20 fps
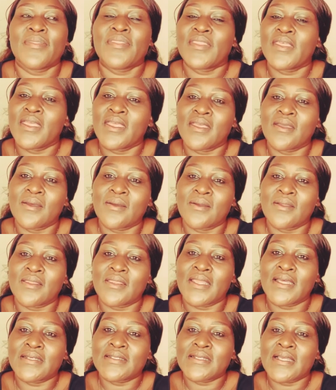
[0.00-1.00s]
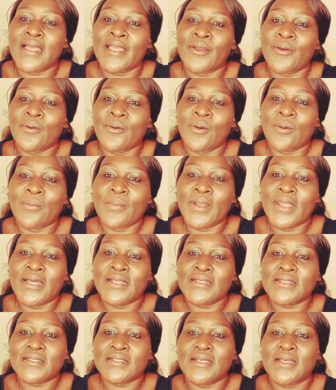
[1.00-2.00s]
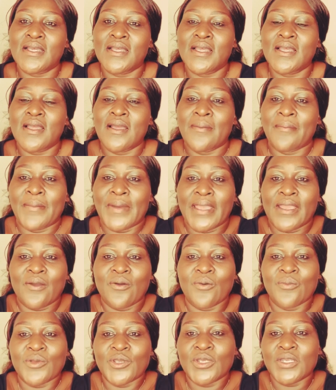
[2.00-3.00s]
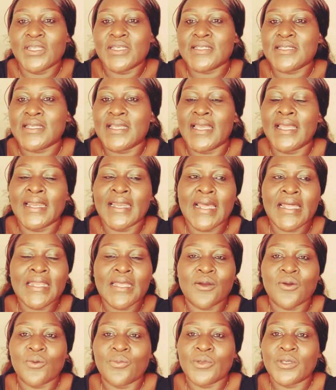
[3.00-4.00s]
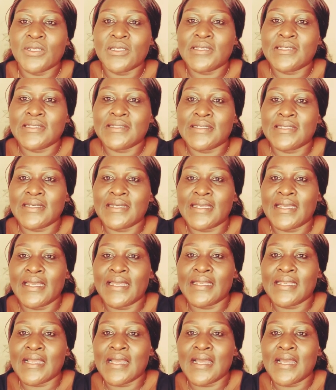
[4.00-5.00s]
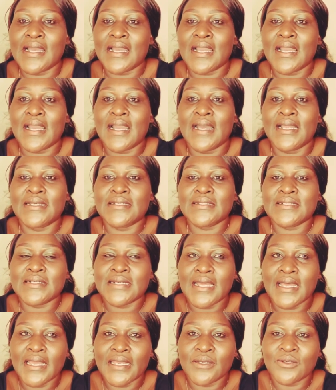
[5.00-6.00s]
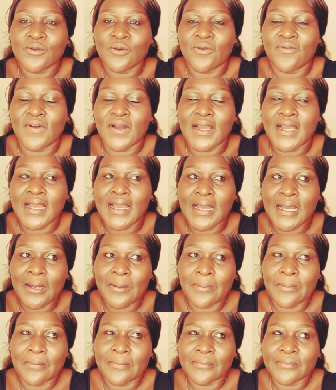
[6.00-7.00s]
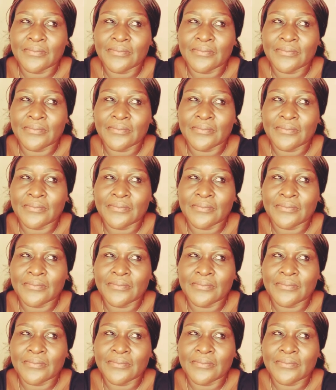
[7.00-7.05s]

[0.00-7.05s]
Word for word: thing that i hope that my community and other communities in kenya can try to overcome